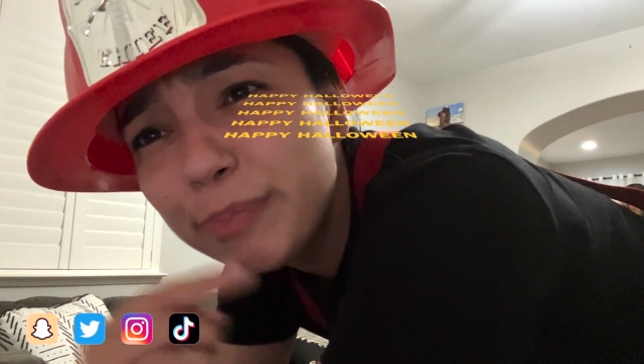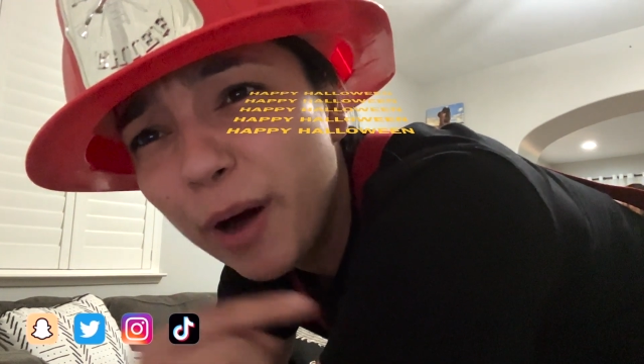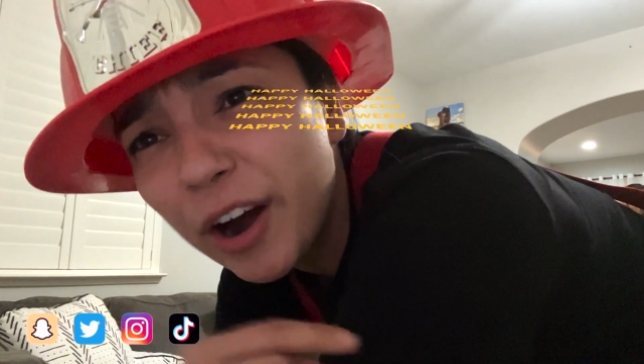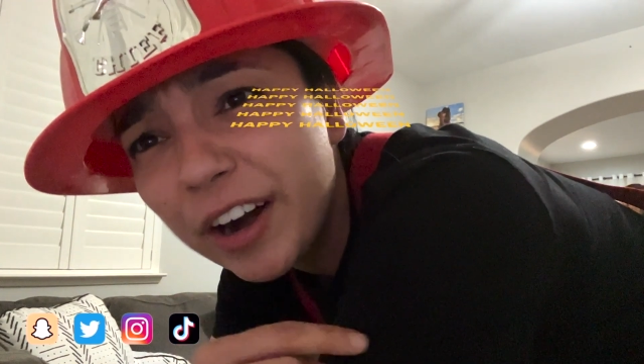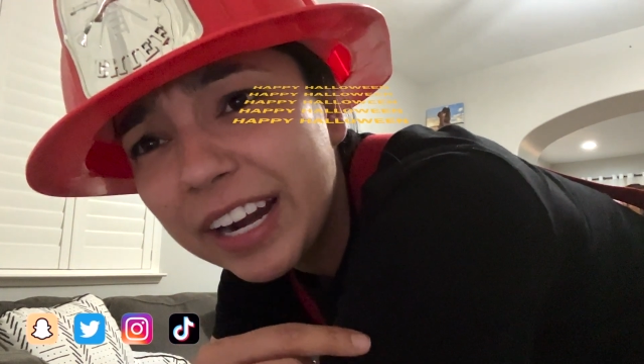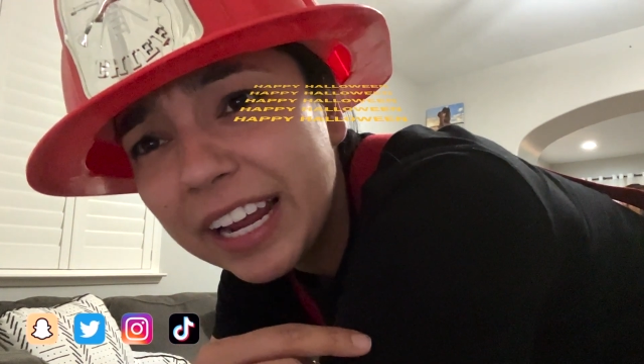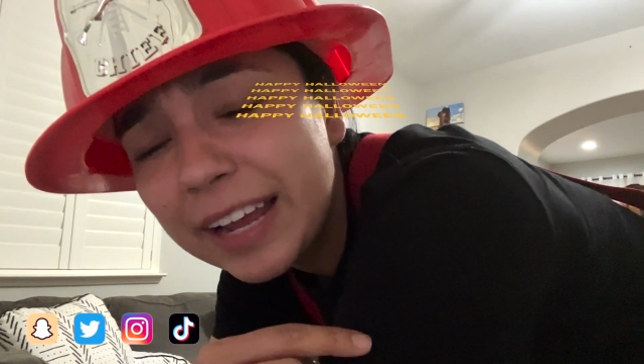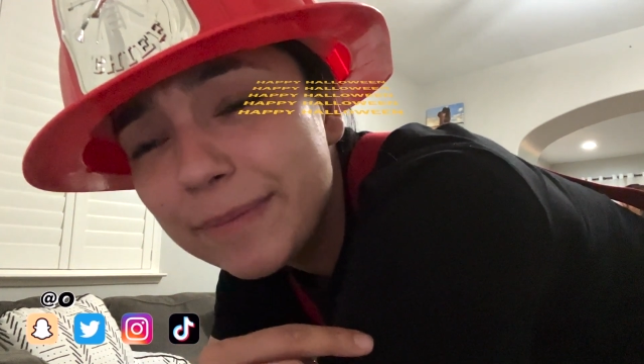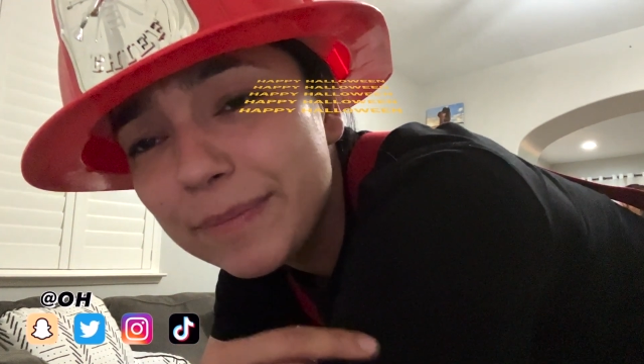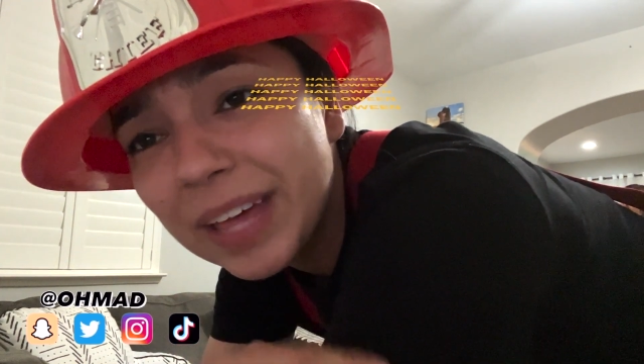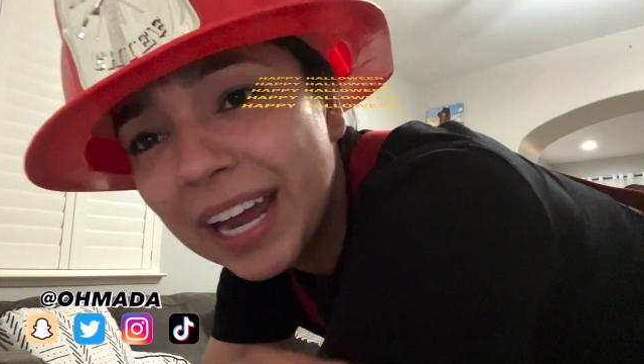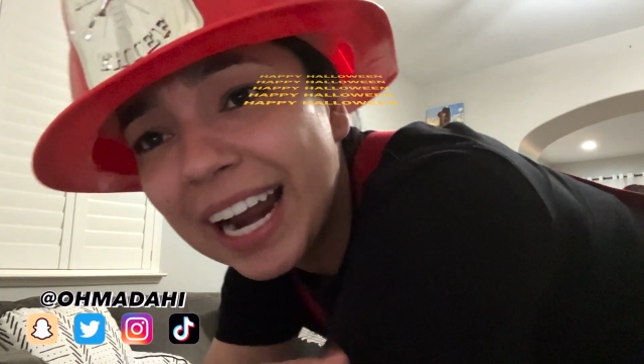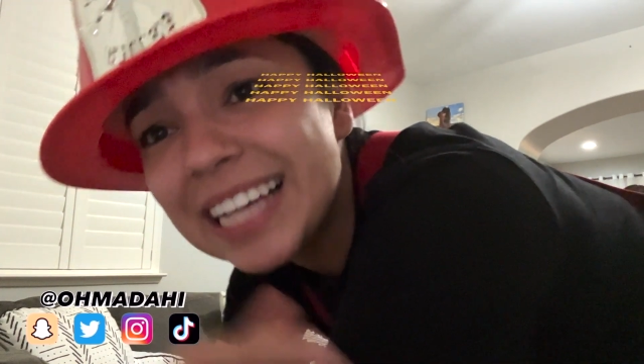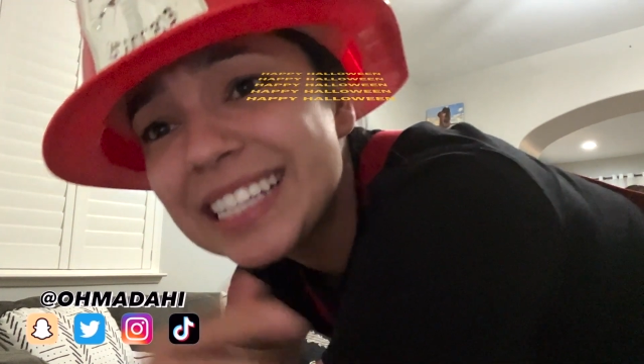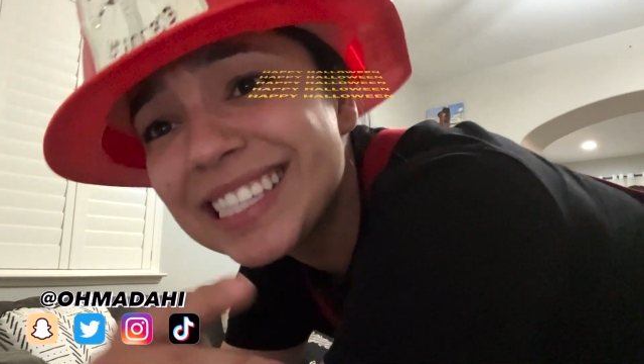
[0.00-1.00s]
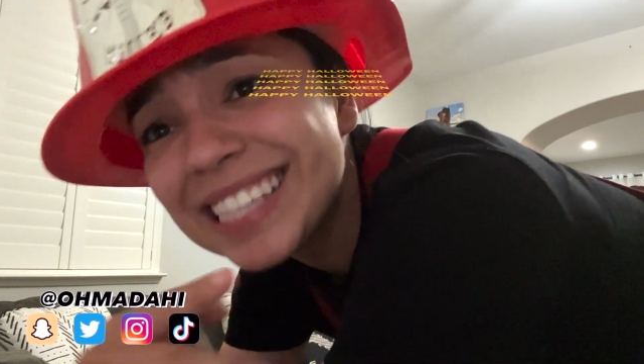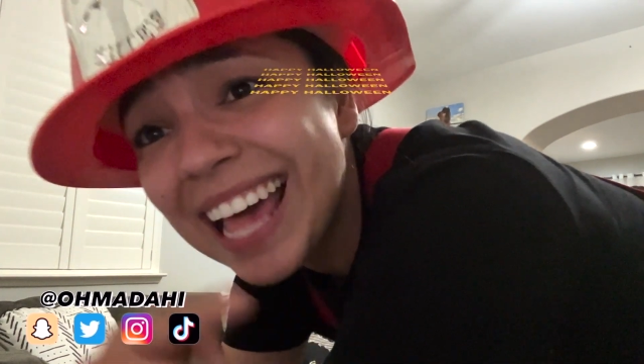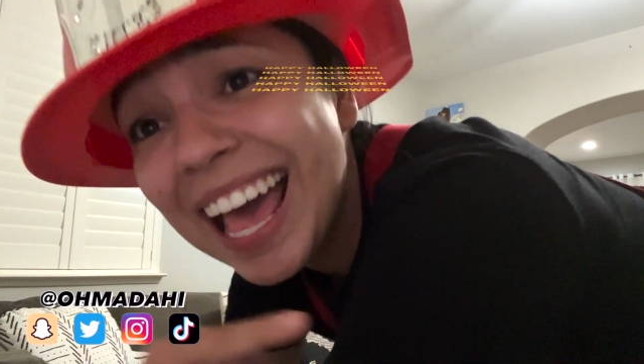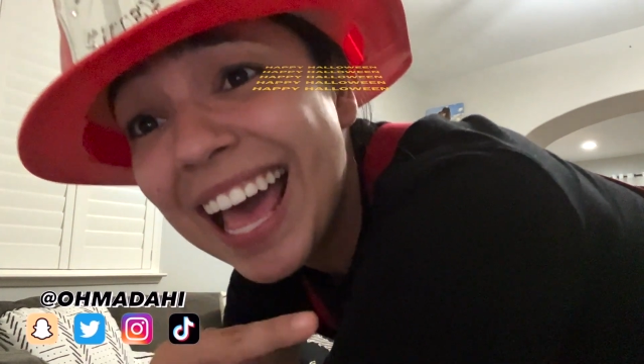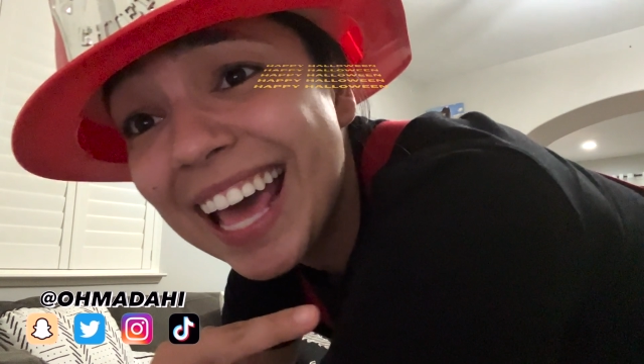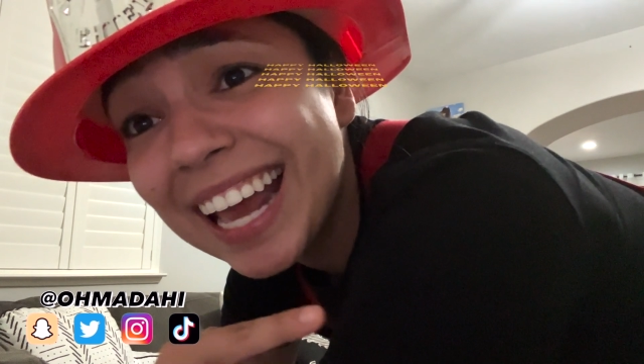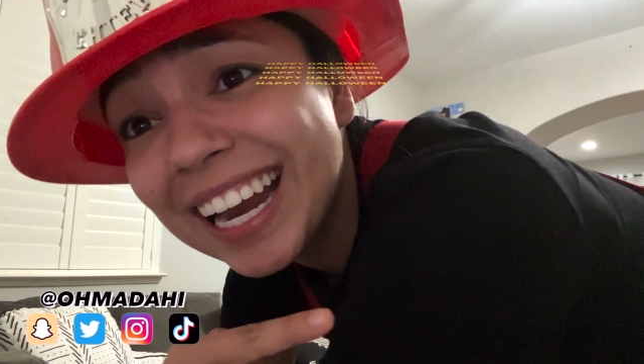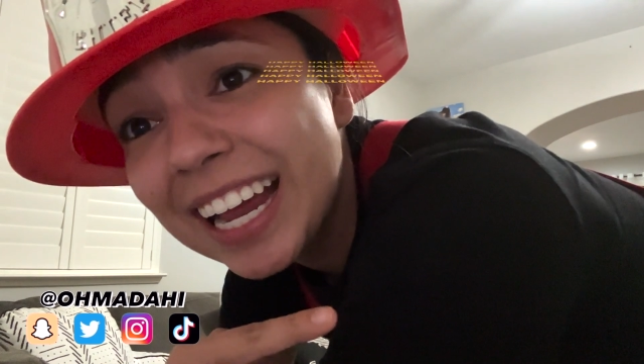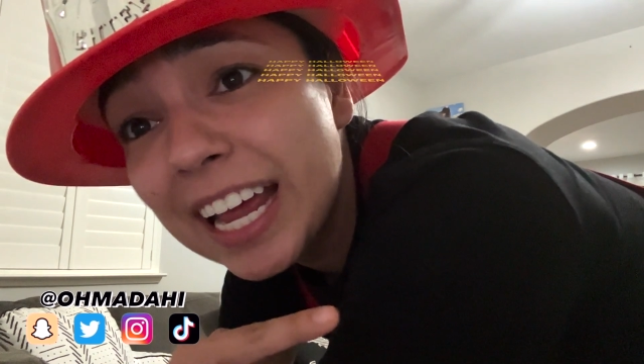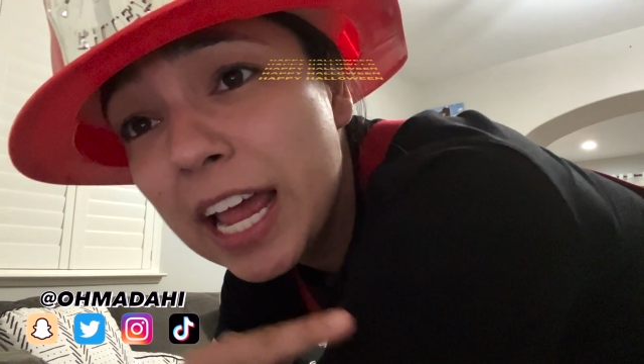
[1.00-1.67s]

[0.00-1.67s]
party and I said